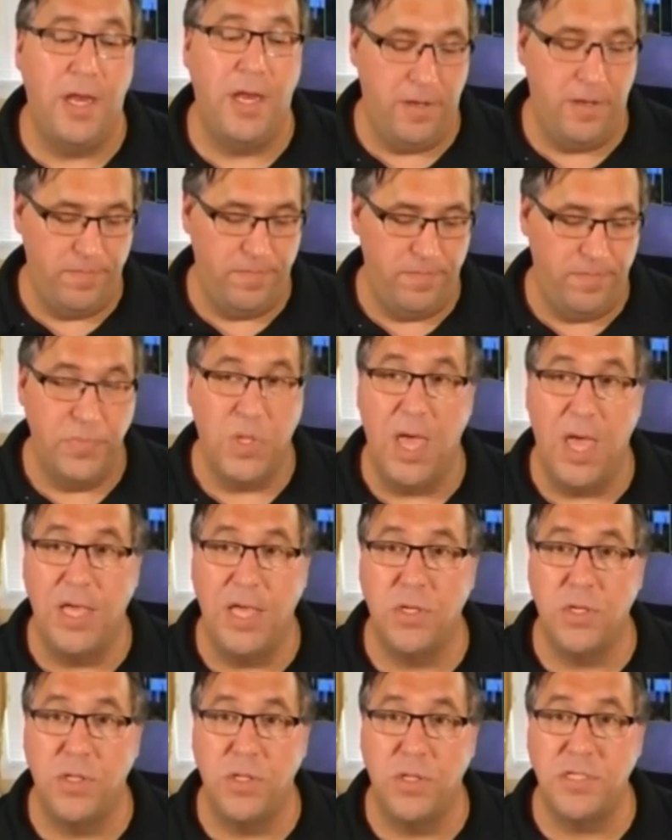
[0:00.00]
Okay, so
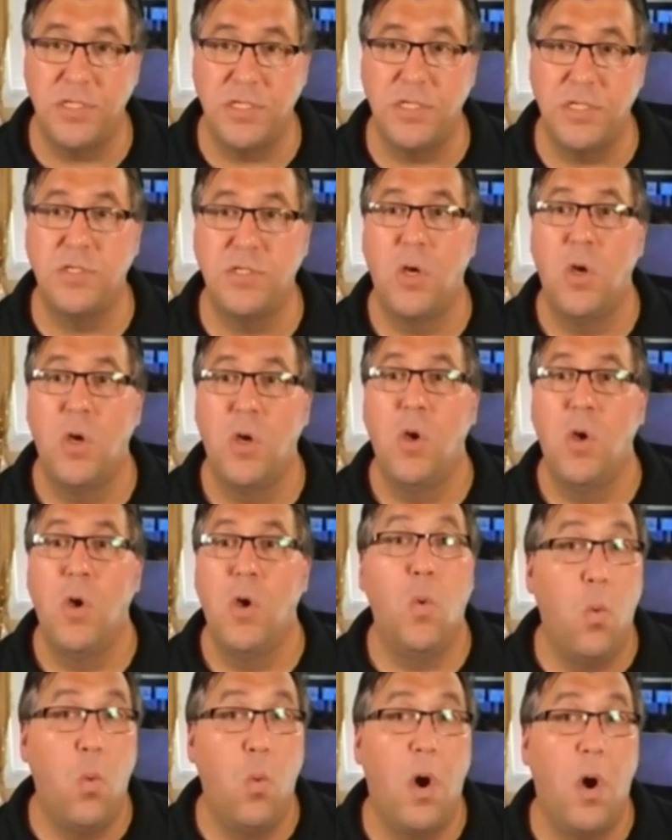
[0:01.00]
this is
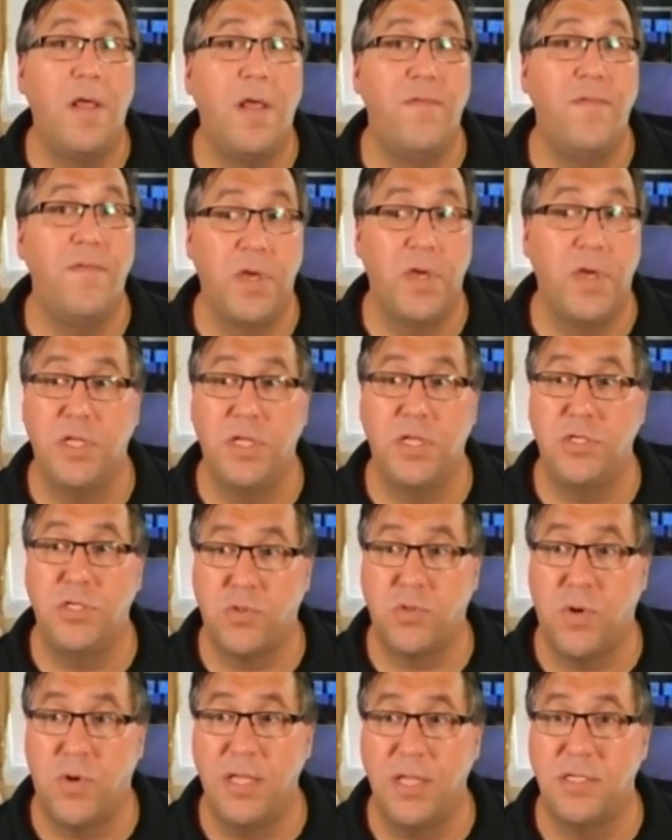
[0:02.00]
one of the
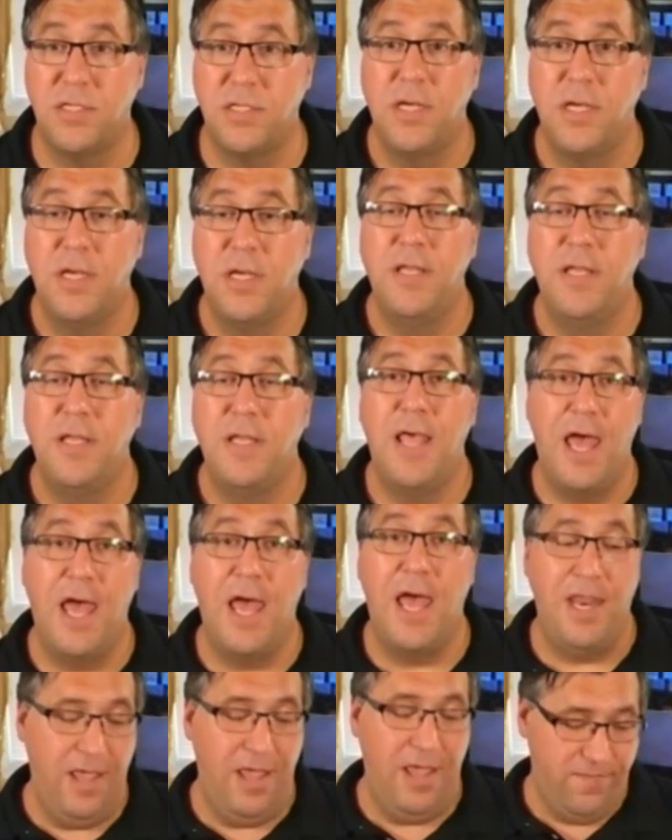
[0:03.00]
constraints, that
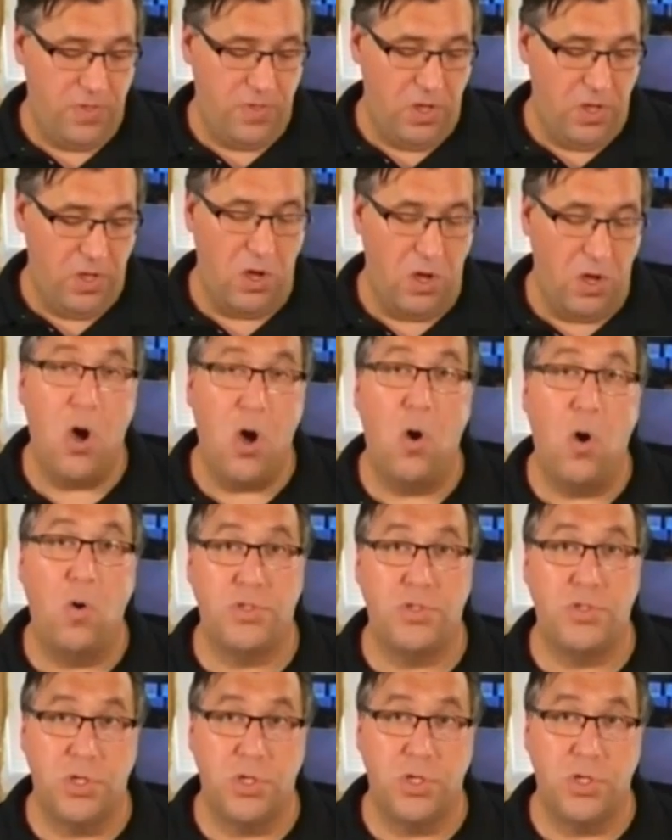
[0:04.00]
if the host or
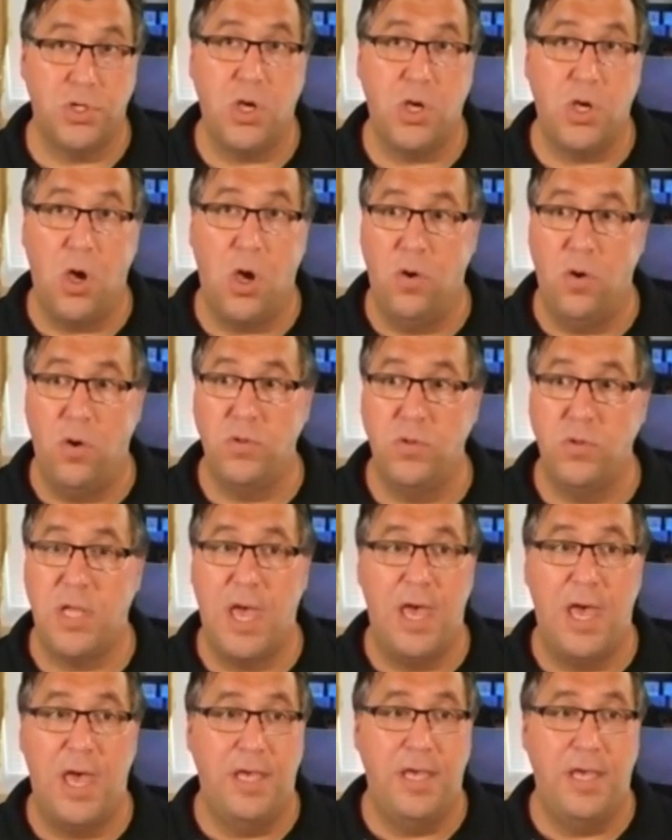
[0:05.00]
co-host has